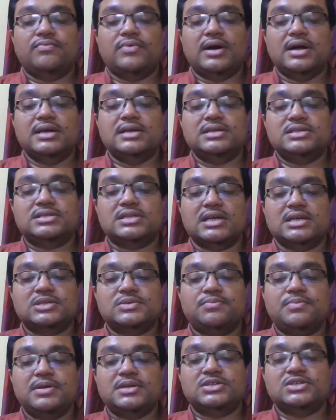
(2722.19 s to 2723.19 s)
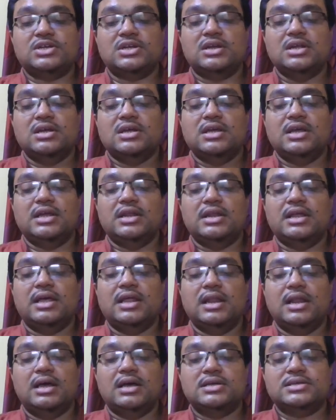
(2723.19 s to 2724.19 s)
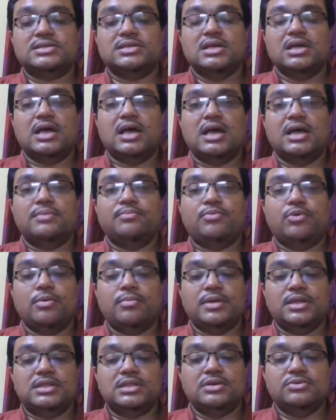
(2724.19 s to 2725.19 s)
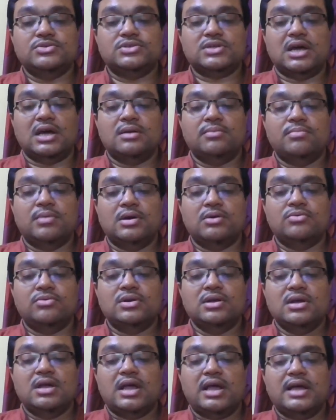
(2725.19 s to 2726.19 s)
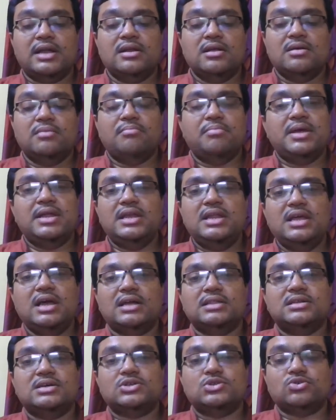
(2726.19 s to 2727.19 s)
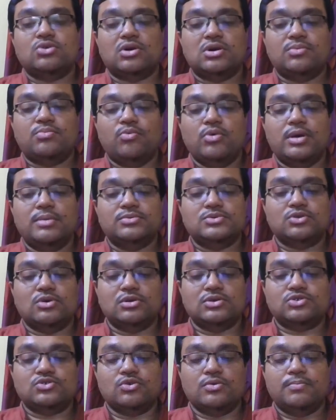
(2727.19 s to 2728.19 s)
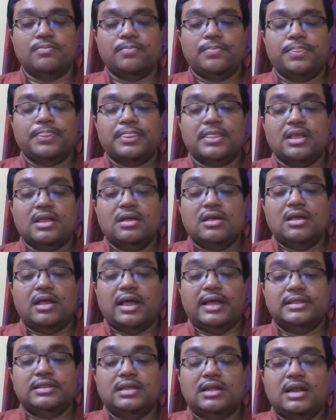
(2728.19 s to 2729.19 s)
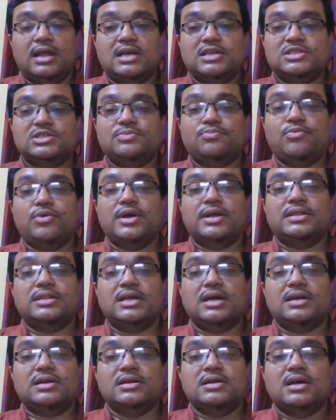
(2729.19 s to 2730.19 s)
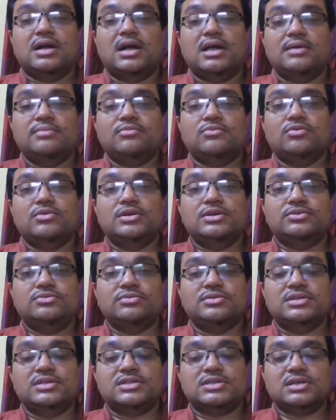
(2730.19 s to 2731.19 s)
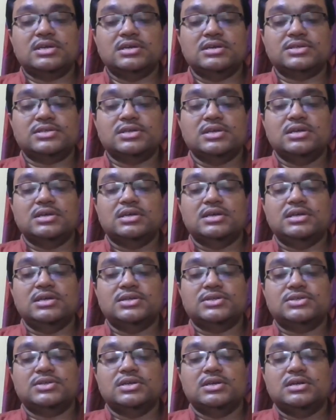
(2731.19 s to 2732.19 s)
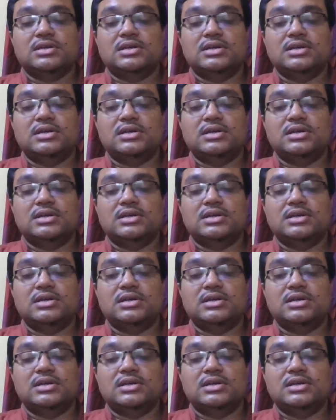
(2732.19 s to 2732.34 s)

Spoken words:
finds expression in Hellas and Prometheus Unbound and many other short poems also. And the last point that I am going to discuss is